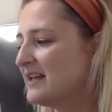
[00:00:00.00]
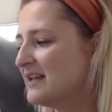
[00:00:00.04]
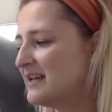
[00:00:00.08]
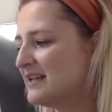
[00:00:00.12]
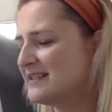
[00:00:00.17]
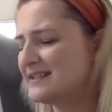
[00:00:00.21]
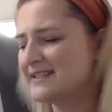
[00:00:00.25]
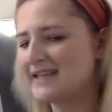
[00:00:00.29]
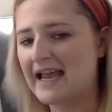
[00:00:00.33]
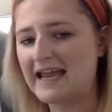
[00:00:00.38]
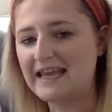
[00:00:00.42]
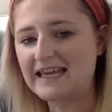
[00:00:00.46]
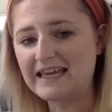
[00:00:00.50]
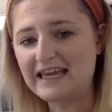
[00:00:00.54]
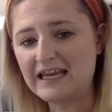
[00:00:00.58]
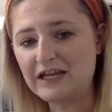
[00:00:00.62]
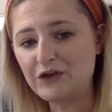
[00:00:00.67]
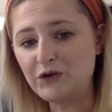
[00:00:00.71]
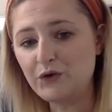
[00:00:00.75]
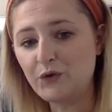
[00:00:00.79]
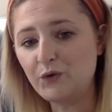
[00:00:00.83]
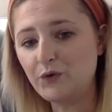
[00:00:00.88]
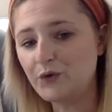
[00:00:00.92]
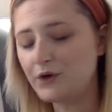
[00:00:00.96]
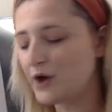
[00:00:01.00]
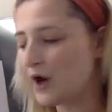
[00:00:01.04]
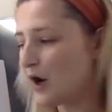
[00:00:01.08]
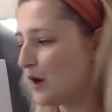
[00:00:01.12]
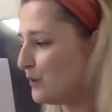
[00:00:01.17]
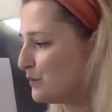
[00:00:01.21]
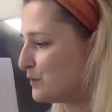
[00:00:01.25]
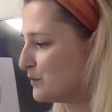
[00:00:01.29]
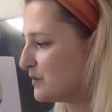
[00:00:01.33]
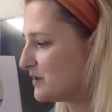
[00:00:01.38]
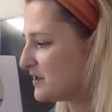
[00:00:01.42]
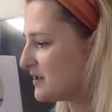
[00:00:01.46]
"Take in your
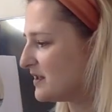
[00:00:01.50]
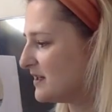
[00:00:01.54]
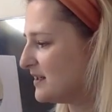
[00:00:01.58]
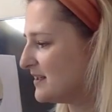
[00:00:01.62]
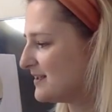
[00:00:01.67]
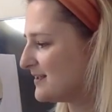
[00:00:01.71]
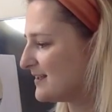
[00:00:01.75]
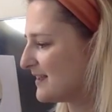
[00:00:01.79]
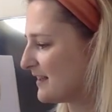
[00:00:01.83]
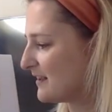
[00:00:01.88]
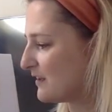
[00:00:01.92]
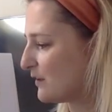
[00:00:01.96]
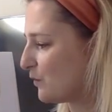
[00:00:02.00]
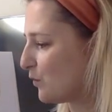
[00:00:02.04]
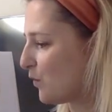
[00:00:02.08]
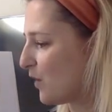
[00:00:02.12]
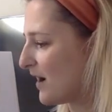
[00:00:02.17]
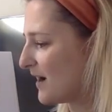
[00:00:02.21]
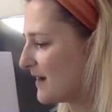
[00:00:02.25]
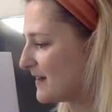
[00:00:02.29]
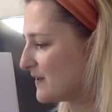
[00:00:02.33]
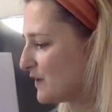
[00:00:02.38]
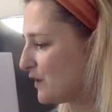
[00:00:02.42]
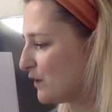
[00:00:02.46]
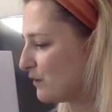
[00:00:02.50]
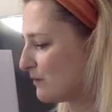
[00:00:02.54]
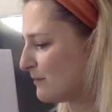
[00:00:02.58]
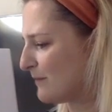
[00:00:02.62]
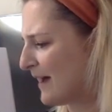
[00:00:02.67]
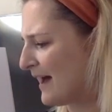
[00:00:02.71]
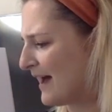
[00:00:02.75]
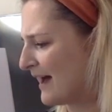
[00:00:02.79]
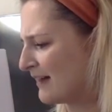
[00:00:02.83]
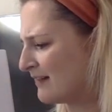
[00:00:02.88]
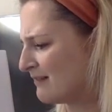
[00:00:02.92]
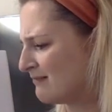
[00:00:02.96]
goat," said the wise old
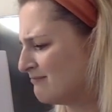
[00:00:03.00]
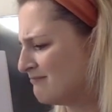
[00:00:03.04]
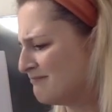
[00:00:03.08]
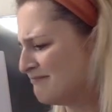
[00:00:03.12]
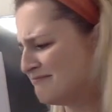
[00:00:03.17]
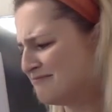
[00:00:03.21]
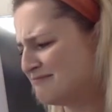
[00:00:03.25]
man.